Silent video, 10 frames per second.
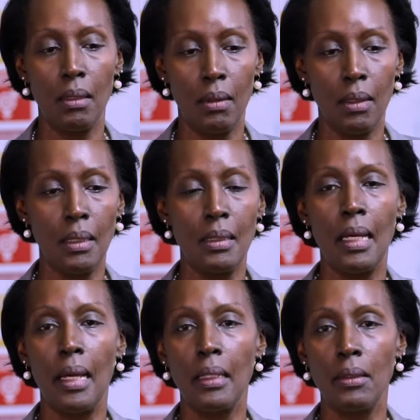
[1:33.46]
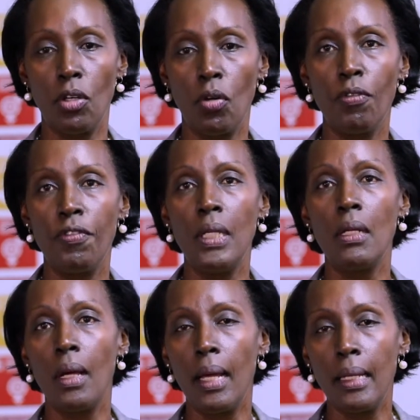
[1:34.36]
the think tank, the
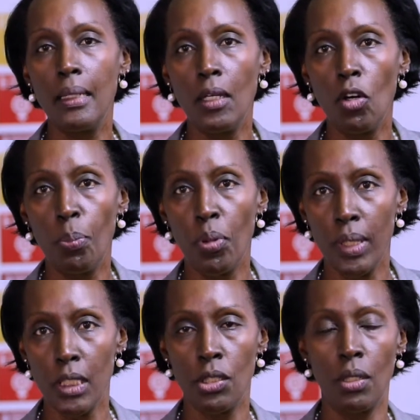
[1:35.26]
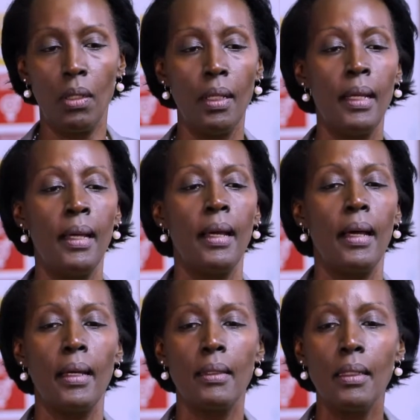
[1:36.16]
convener, and the operational.
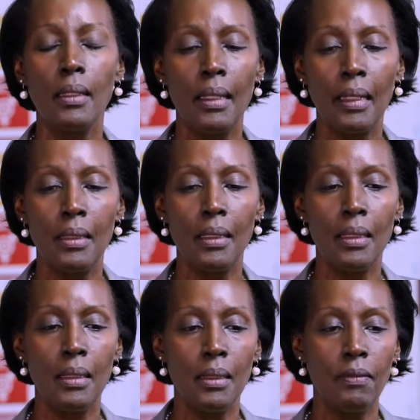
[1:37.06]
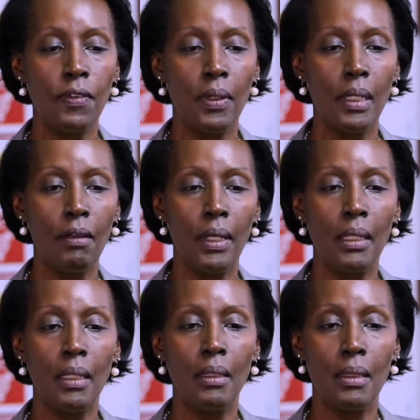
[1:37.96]
I think that
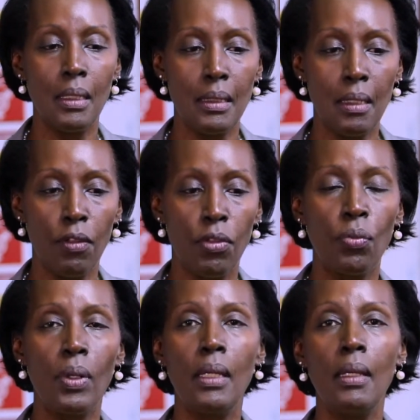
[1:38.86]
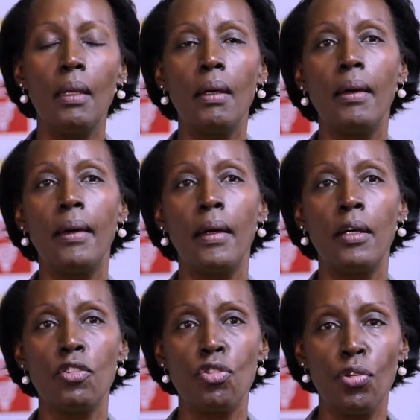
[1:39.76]
even in these three
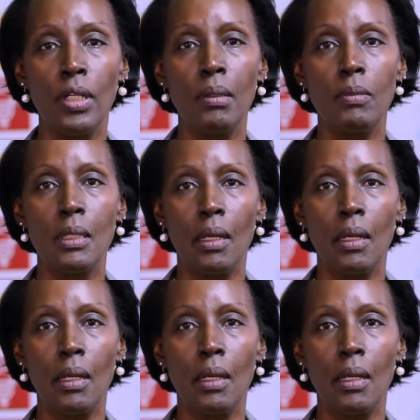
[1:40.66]
streams,